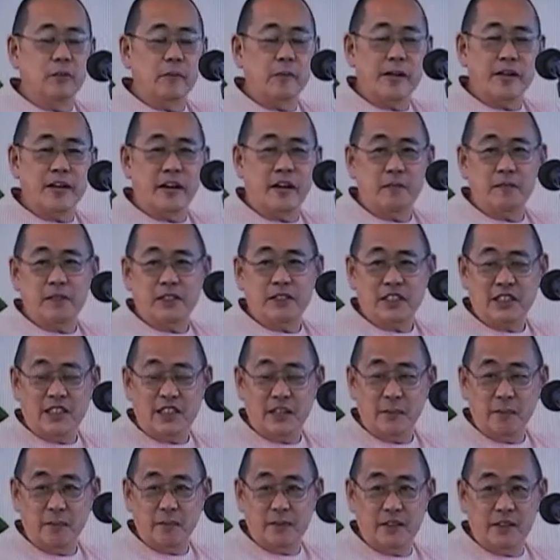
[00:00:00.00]
So we may not
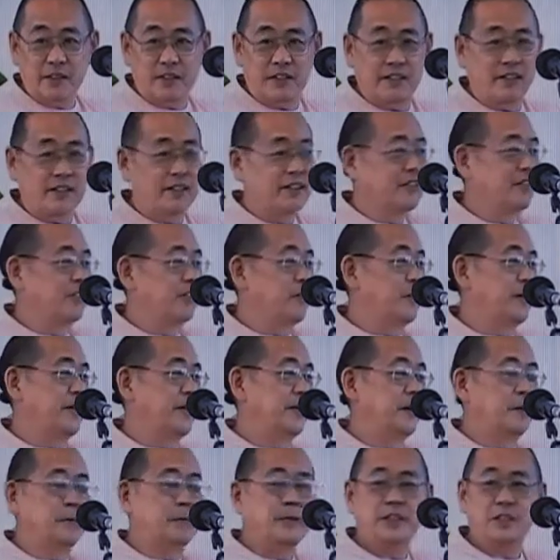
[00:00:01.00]
be sleepy,
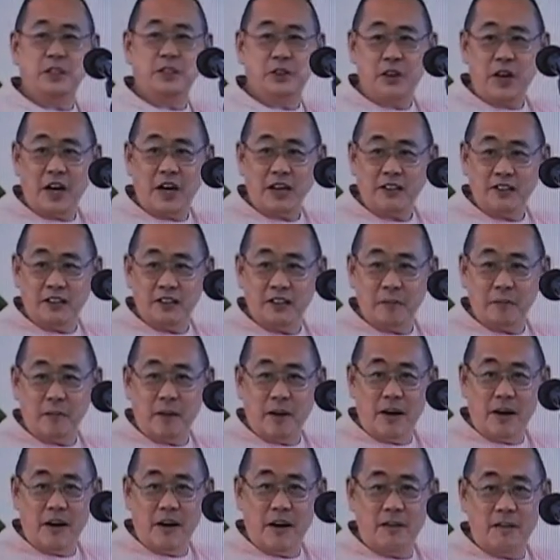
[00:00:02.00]
we may not be
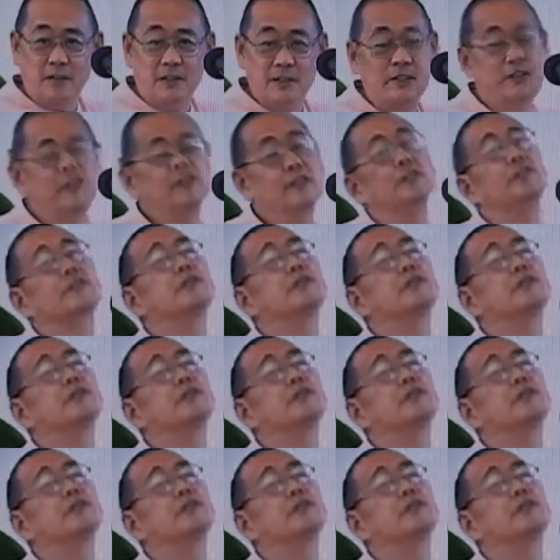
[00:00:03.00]
distracted in mind,